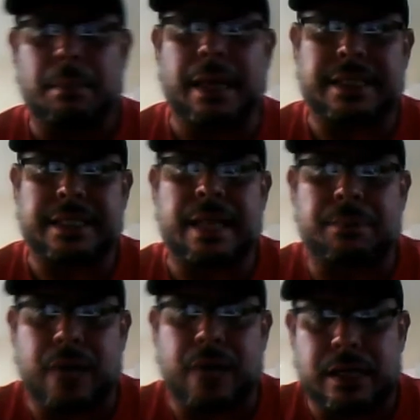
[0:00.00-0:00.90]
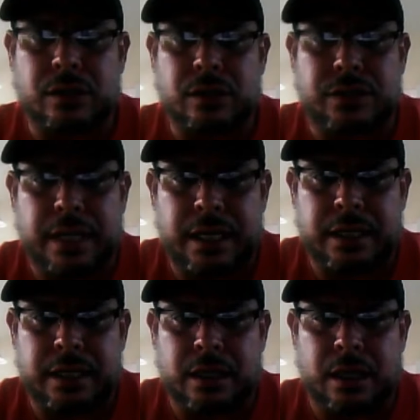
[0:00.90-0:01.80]
by example, I'm going to
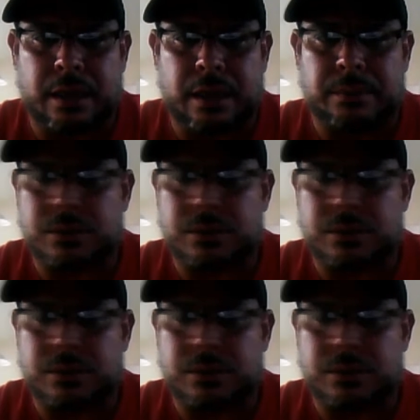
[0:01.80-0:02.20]
take uh,